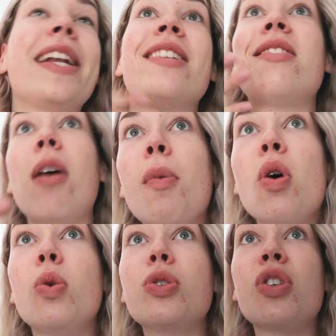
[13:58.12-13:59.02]
That in some
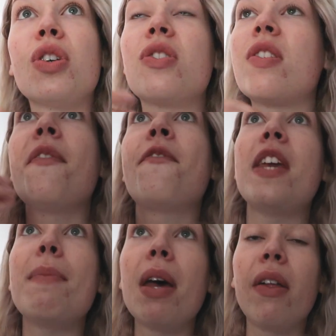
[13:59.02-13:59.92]
cultures, the
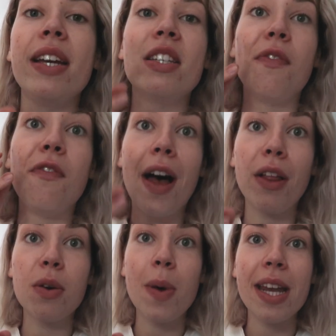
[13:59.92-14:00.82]
female is
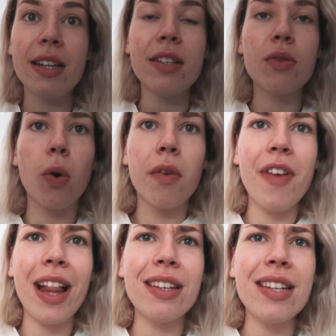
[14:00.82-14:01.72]
valuated or
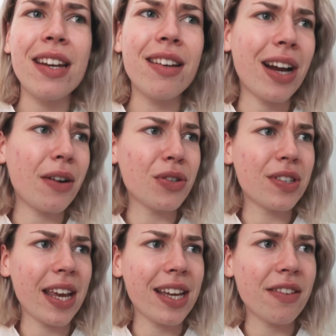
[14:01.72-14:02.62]
validated, how do you
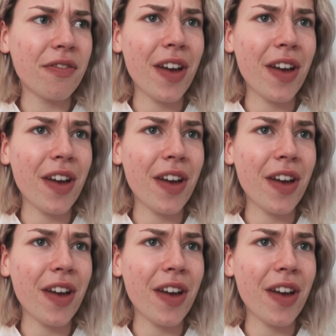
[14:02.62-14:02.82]
say it?